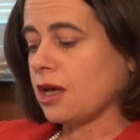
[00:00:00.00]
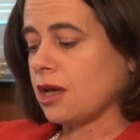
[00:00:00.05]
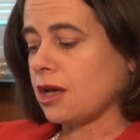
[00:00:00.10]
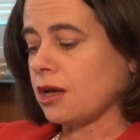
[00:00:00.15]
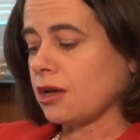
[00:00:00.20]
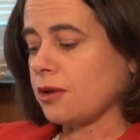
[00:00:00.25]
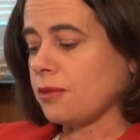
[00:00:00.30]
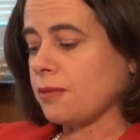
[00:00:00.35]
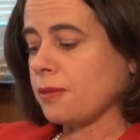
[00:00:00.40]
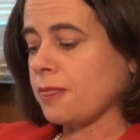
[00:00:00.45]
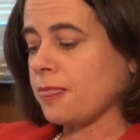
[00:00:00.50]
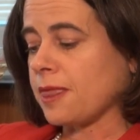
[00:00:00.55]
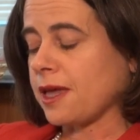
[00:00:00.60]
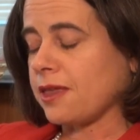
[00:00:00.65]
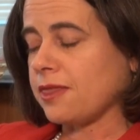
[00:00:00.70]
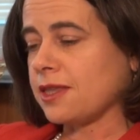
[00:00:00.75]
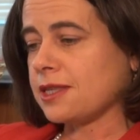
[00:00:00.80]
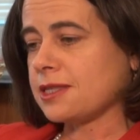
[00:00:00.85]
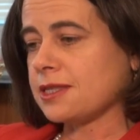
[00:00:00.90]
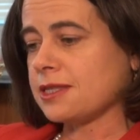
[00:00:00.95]

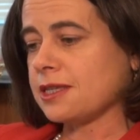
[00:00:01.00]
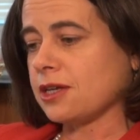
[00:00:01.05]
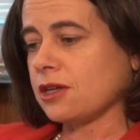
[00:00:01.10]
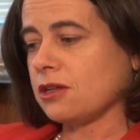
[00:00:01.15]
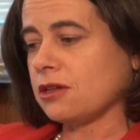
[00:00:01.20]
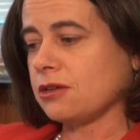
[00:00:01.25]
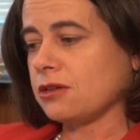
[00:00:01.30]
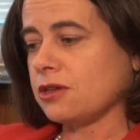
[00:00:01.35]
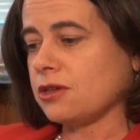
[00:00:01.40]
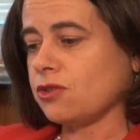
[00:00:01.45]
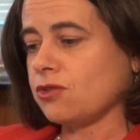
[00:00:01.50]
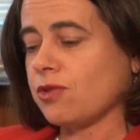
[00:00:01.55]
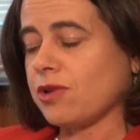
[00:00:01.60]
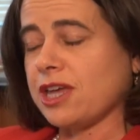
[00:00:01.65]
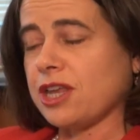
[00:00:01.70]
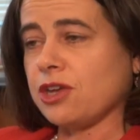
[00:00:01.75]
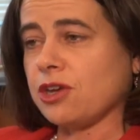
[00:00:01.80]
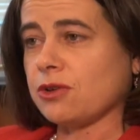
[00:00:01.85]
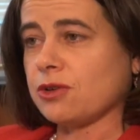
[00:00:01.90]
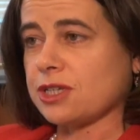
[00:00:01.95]
And this has included
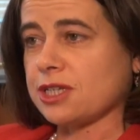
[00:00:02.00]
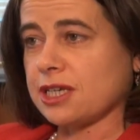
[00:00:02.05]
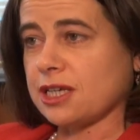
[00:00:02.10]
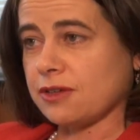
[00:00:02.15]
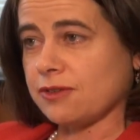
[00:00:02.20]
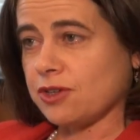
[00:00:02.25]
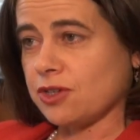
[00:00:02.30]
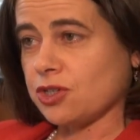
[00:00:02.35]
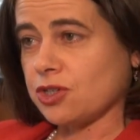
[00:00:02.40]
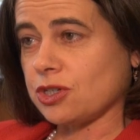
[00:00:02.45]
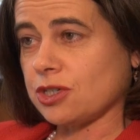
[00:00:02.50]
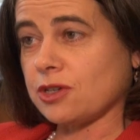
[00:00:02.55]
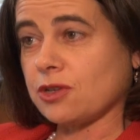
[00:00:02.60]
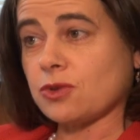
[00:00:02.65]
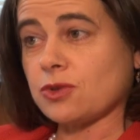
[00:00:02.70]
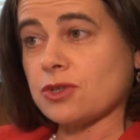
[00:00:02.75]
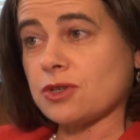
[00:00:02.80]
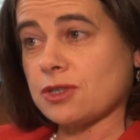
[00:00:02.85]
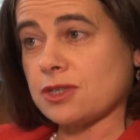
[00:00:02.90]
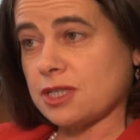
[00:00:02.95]
radio and television and
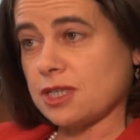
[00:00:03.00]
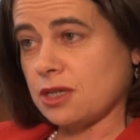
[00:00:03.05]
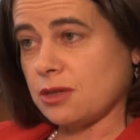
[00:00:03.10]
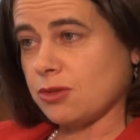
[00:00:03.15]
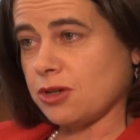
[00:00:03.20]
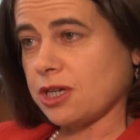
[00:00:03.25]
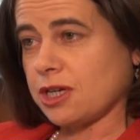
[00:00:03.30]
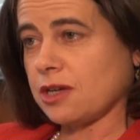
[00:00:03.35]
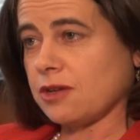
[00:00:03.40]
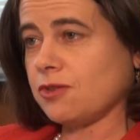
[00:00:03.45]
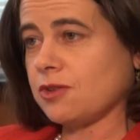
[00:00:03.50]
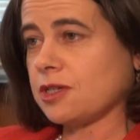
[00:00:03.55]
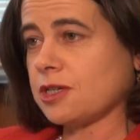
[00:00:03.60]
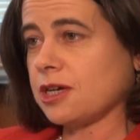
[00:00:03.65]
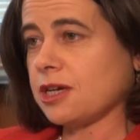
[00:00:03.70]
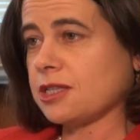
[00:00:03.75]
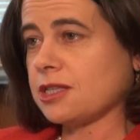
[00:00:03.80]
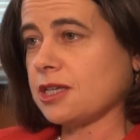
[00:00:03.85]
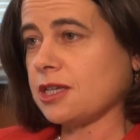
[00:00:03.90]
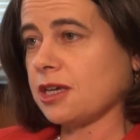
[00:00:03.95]
also cinema
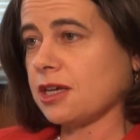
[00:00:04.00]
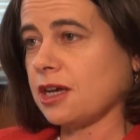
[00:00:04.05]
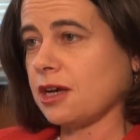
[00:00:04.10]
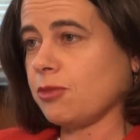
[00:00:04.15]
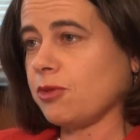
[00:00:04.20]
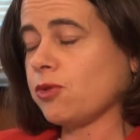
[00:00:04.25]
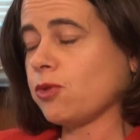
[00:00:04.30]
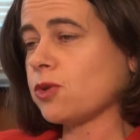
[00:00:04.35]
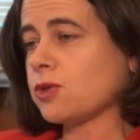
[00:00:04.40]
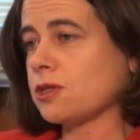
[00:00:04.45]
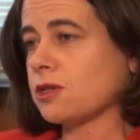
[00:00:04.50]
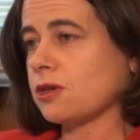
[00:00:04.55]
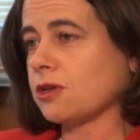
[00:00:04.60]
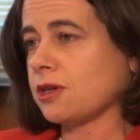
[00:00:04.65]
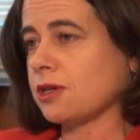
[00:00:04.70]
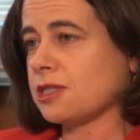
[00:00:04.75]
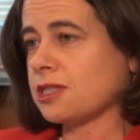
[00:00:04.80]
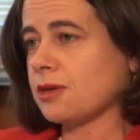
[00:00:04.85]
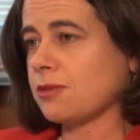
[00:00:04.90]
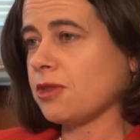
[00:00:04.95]
advertising, and we've also
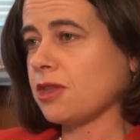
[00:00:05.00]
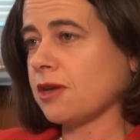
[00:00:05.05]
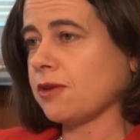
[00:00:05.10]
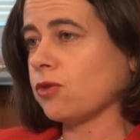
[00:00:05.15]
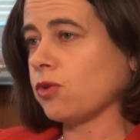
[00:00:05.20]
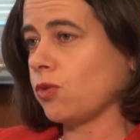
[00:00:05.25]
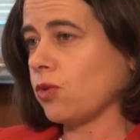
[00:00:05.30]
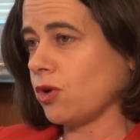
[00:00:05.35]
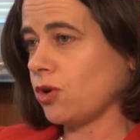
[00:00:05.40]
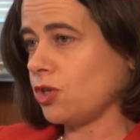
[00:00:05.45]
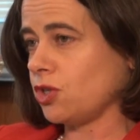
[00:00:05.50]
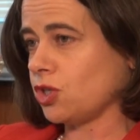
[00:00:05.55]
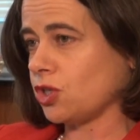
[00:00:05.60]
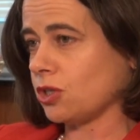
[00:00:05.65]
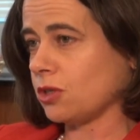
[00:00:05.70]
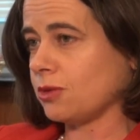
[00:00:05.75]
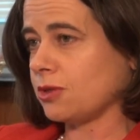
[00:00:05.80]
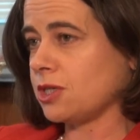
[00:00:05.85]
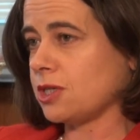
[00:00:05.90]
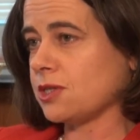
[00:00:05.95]
had something of a
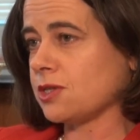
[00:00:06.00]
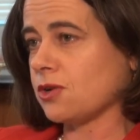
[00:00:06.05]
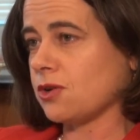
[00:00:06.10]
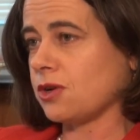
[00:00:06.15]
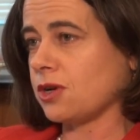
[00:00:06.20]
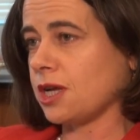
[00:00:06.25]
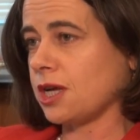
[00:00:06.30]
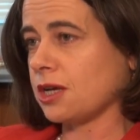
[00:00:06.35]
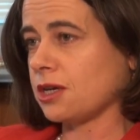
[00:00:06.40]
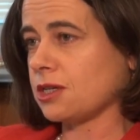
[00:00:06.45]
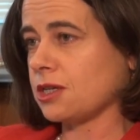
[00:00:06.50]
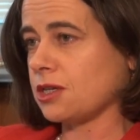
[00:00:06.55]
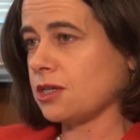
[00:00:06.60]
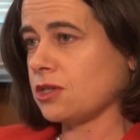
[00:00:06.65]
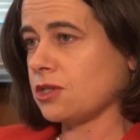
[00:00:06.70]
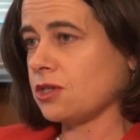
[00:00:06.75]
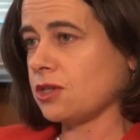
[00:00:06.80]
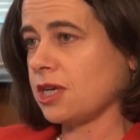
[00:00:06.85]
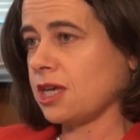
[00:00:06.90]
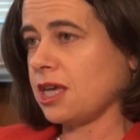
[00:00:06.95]
roadshow which has gone out
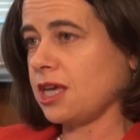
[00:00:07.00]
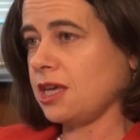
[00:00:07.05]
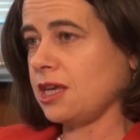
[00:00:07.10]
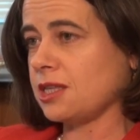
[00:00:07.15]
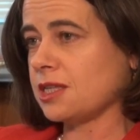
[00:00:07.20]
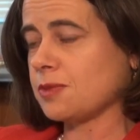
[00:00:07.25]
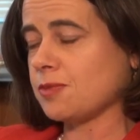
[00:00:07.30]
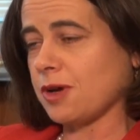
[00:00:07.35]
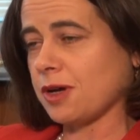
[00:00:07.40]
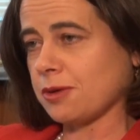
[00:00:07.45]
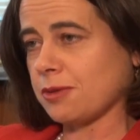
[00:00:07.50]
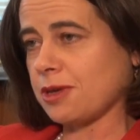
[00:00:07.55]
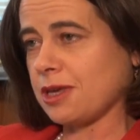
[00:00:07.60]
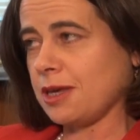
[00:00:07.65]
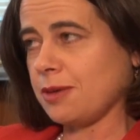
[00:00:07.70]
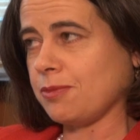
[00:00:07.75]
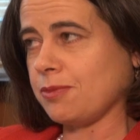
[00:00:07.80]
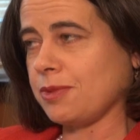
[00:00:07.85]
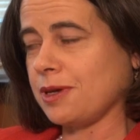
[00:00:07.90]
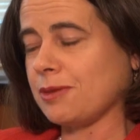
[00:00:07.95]
into key
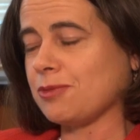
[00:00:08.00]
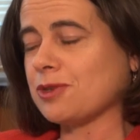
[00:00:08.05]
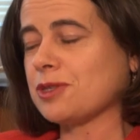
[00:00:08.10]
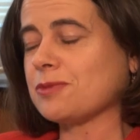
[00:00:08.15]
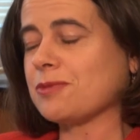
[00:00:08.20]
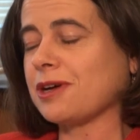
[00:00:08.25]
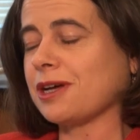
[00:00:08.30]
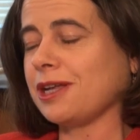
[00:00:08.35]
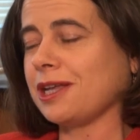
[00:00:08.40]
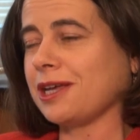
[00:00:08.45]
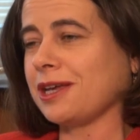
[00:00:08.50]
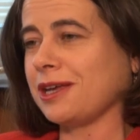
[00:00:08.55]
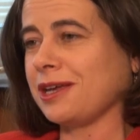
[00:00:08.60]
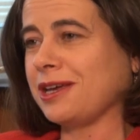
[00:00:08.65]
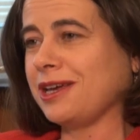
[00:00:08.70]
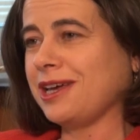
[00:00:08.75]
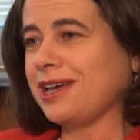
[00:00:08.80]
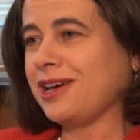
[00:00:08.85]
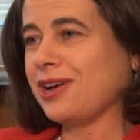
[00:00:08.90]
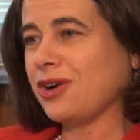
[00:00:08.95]
people
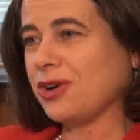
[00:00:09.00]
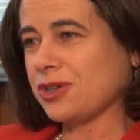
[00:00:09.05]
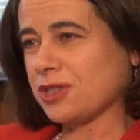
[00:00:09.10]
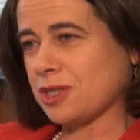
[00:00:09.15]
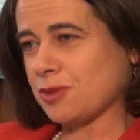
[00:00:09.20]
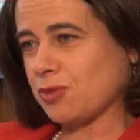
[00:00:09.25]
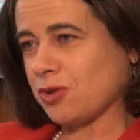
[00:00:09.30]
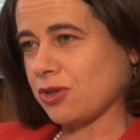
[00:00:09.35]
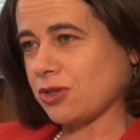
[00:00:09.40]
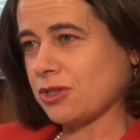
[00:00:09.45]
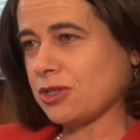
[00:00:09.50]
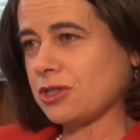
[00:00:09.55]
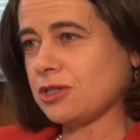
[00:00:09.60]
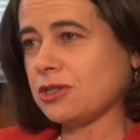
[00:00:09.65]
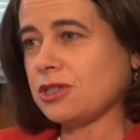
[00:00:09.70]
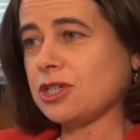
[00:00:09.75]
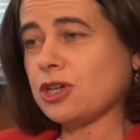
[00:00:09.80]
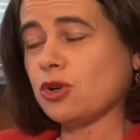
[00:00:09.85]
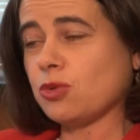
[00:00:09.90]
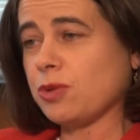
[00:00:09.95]
smuggling hotspots
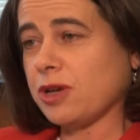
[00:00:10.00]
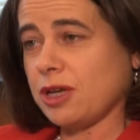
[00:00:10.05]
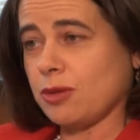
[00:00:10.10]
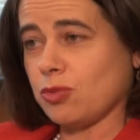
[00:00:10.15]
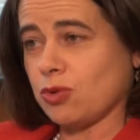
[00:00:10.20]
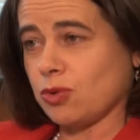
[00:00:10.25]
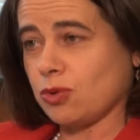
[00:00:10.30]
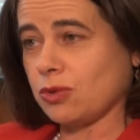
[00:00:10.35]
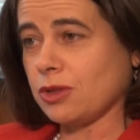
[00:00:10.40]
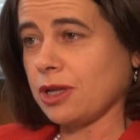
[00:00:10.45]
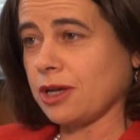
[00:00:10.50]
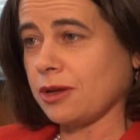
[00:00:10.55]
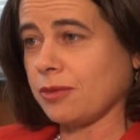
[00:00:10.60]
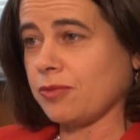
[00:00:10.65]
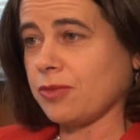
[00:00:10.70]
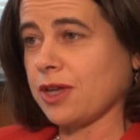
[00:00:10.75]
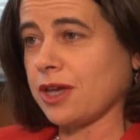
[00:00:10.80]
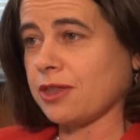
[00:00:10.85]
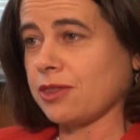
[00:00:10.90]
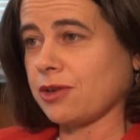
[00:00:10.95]
to tell people
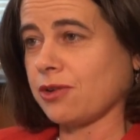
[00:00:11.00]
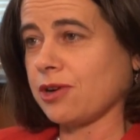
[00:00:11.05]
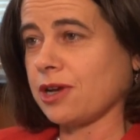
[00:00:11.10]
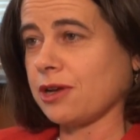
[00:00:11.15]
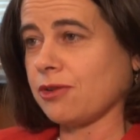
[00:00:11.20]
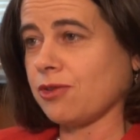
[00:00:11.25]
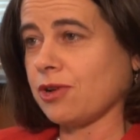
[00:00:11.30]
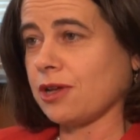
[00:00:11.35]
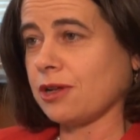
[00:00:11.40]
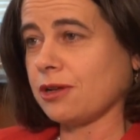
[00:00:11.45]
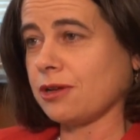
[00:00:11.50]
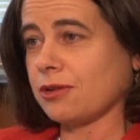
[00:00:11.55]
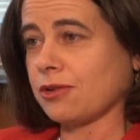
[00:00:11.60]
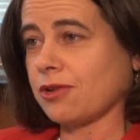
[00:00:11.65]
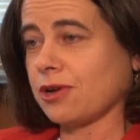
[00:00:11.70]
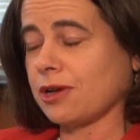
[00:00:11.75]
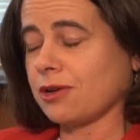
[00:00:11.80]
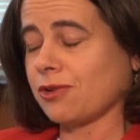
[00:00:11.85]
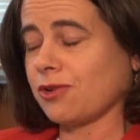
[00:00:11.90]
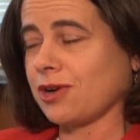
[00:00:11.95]
at the
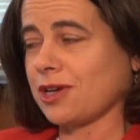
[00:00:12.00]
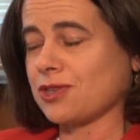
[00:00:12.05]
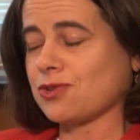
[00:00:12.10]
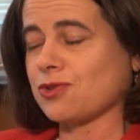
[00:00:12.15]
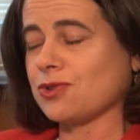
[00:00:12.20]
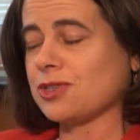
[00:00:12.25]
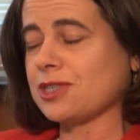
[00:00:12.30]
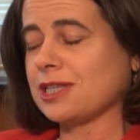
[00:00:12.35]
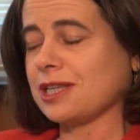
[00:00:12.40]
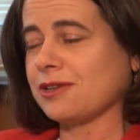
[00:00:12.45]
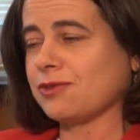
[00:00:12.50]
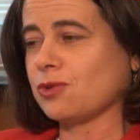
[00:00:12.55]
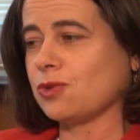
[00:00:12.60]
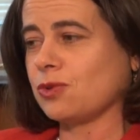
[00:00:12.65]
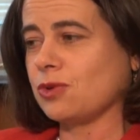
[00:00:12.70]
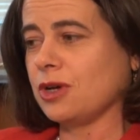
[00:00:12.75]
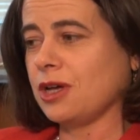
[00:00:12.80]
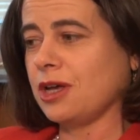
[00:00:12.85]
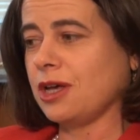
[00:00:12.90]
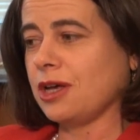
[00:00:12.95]
grassroots level